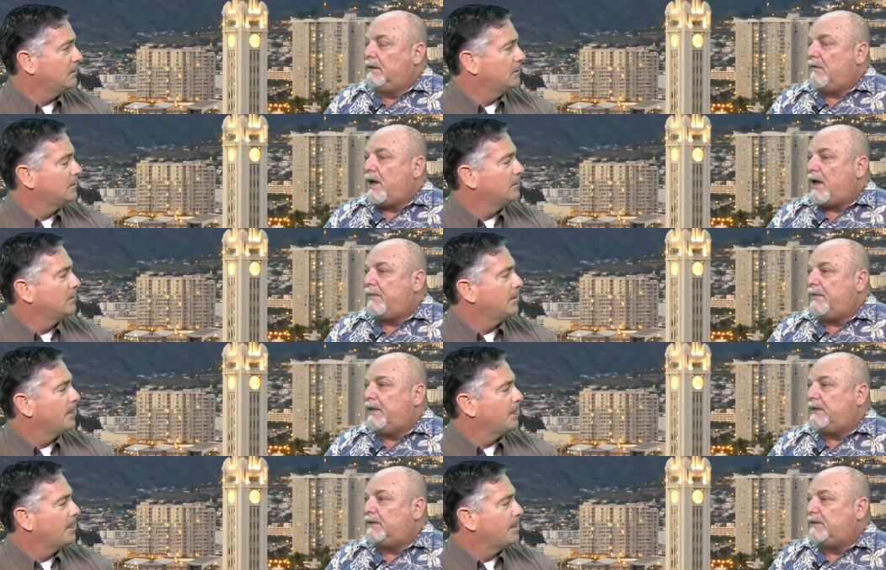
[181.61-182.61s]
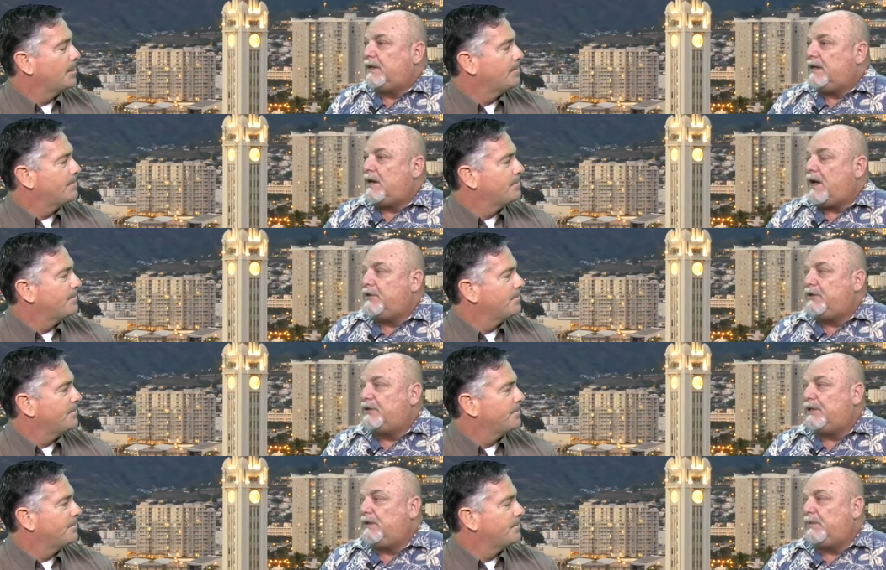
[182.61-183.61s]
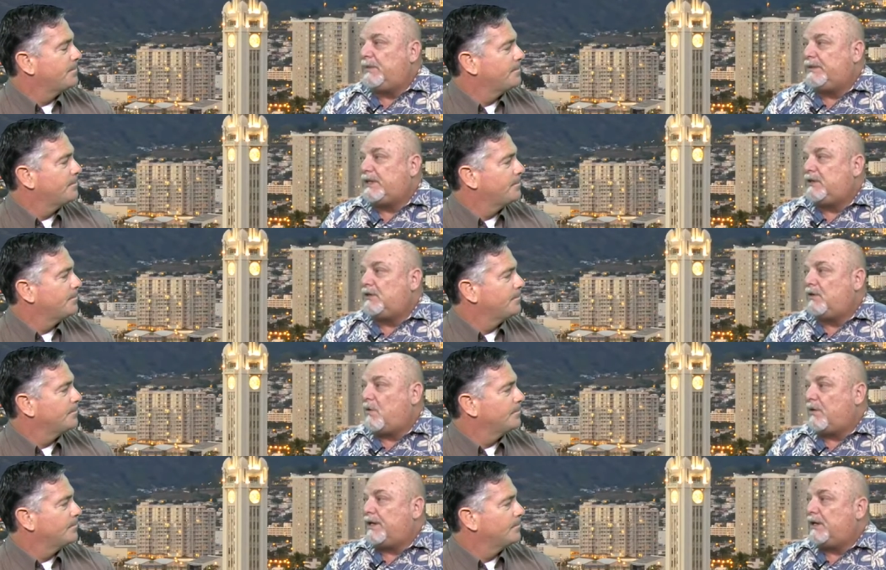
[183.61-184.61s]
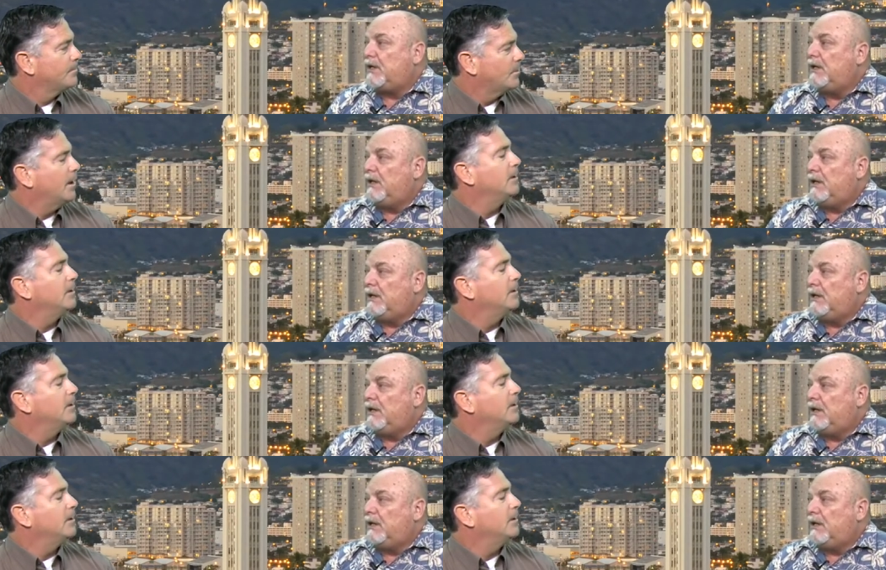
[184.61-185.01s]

Speaker 1: Well, I'm the state hydrogen implementation coordinator. Right.